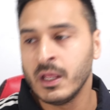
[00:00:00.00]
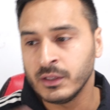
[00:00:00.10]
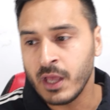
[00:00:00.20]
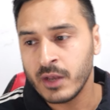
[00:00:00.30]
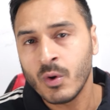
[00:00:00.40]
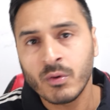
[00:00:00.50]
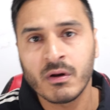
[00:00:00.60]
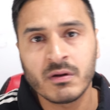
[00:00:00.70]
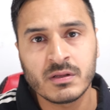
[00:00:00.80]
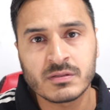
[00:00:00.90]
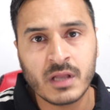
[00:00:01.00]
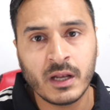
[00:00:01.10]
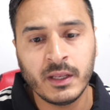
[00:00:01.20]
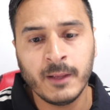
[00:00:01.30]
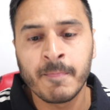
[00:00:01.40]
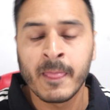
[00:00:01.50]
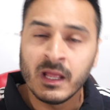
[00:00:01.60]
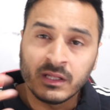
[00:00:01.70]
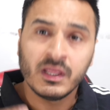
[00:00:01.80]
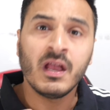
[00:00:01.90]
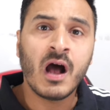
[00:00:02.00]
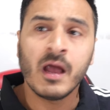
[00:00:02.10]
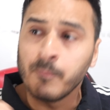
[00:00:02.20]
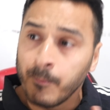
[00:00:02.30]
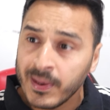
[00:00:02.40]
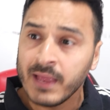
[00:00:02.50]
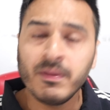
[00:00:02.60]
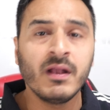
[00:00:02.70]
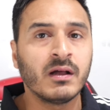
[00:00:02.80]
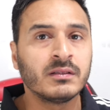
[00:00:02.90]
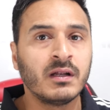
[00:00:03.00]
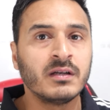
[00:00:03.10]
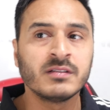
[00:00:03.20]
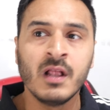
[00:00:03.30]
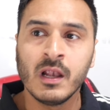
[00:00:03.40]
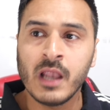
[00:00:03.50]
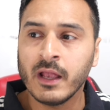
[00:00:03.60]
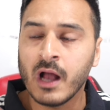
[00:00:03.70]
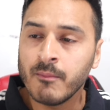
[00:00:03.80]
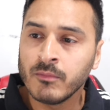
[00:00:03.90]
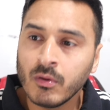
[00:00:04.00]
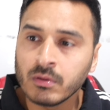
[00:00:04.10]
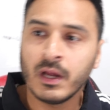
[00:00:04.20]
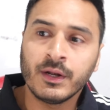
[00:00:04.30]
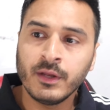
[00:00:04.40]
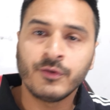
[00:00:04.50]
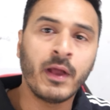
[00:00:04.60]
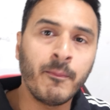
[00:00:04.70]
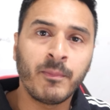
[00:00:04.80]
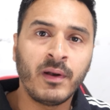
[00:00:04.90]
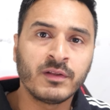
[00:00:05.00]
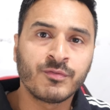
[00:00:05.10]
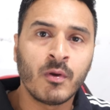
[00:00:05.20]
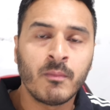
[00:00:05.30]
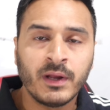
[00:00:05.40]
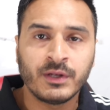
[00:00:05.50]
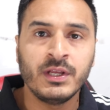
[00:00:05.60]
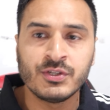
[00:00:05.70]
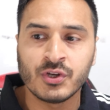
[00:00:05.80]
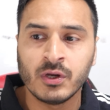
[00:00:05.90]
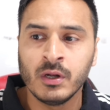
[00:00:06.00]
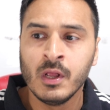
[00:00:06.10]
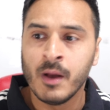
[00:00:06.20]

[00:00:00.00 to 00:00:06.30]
They are not understanding. They are blaming others, like I'm not getting templates from my teacher.